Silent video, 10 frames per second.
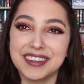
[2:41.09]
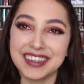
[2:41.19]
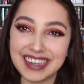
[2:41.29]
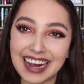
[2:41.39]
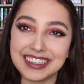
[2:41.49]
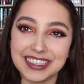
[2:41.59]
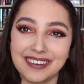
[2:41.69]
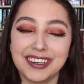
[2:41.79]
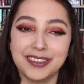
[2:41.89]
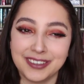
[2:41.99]
but the next year I
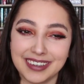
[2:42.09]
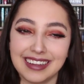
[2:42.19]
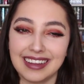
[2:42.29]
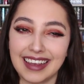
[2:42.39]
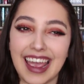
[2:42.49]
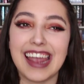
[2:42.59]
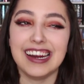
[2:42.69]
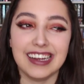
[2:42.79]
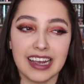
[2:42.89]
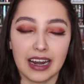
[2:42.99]
want to do uh, like
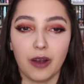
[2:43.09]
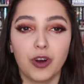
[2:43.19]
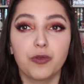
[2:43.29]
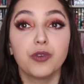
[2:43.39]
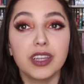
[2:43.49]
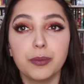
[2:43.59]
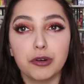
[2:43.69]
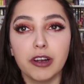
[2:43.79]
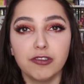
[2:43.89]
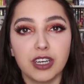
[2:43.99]
80 and I want to really
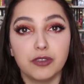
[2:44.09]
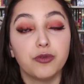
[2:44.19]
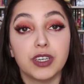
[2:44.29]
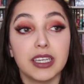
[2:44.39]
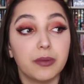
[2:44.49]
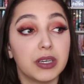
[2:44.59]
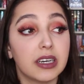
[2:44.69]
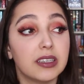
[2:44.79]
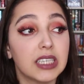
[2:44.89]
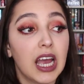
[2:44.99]
prioritize reading
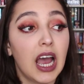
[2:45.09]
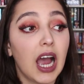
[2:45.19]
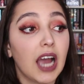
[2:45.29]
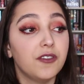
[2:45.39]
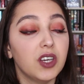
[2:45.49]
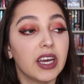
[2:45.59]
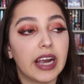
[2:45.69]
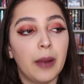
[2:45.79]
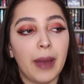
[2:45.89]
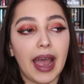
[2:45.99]
because I feel like
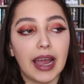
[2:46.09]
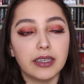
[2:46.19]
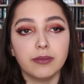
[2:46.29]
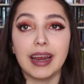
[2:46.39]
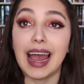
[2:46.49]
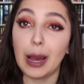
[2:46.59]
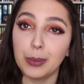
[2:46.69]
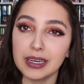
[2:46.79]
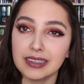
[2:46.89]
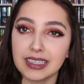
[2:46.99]
I'm at my
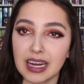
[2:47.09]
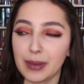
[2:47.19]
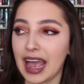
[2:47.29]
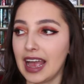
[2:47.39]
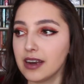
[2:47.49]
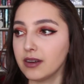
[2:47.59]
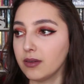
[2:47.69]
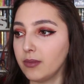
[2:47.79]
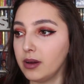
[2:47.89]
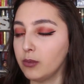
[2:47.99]
happiest and I'm at
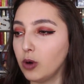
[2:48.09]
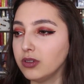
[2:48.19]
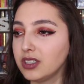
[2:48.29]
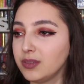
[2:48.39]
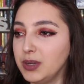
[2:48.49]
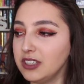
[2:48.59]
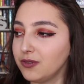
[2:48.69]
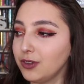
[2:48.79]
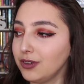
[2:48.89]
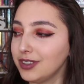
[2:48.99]
my most
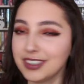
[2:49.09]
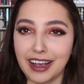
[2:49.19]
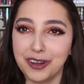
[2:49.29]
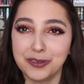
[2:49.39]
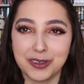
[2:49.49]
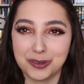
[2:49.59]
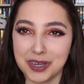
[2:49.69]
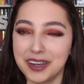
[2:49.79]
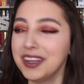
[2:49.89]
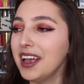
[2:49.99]
peaceful self as
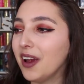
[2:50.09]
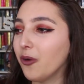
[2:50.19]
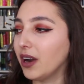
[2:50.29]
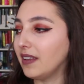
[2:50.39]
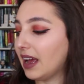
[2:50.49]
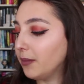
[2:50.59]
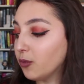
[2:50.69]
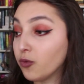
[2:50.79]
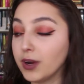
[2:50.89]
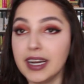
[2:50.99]
well when I'm
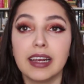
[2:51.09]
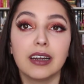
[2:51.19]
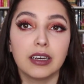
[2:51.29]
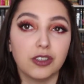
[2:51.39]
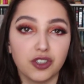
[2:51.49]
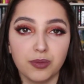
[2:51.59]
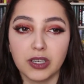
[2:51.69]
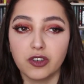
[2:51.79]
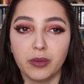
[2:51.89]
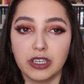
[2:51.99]
reading and
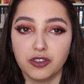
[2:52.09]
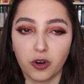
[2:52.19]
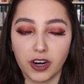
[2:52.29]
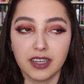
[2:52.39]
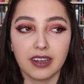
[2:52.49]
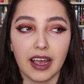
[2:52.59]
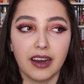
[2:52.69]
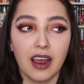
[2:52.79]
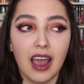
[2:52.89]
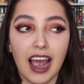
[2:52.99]
consuming so many stories.
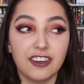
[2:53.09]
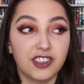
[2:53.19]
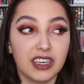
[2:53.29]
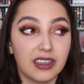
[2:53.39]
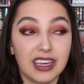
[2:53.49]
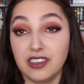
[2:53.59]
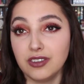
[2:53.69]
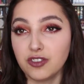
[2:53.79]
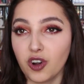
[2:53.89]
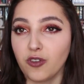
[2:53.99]
And I just think it's,
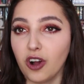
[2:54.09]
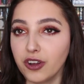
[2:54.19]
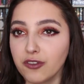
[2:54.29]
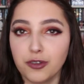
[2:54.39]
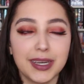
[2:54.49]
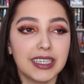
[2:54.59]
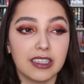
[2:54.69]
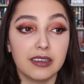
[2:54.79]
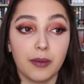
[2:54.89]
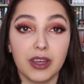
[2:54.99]
it's overall good for me and
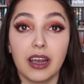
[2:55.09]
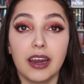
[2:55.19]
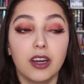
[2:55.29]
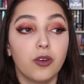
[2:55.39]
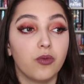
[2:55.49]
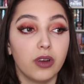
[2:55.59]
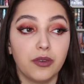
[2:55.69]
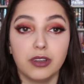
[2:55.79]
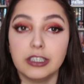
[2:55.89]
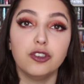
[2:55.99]
it's something I really,
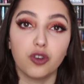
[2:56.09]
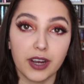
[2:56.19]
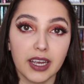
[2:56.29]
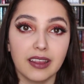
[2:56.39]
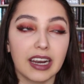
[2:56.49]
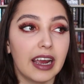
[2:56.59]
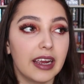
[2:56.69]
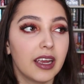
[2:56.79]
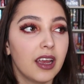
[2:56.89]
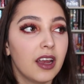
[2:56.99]
really enjoy and that
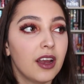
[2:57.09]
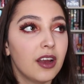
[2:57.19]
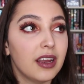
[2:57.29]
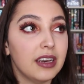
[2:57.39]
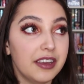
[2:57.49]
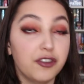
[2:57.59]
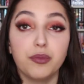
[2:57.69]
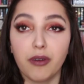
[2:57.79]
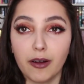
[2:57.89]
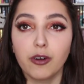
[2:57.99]
I need to
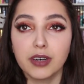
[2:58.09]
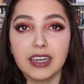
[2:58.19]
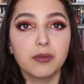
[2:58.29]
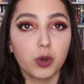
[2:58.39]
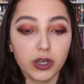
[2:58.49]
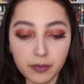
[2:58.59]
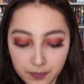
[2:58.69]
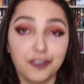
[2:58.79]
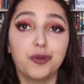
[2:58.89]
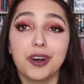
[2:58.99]
prioritize more.
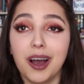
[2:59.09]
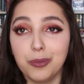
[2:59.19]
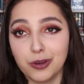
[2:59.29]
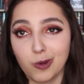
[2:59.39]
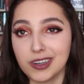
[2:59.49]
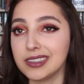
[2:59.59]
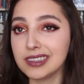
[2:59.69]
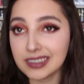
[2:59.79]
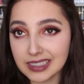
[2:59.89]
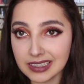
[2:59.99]
I also want to upload more
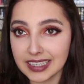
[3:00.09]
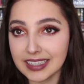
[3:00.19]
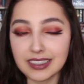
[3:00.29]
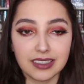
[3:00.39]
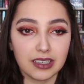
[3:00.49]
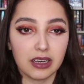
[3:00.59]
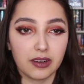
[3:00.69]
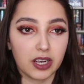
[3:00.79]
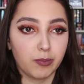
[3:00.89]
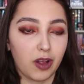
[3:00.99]
consistently. This is
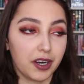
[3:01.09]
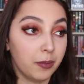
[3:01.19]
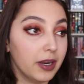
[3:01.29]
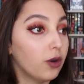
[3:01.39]
probably going to be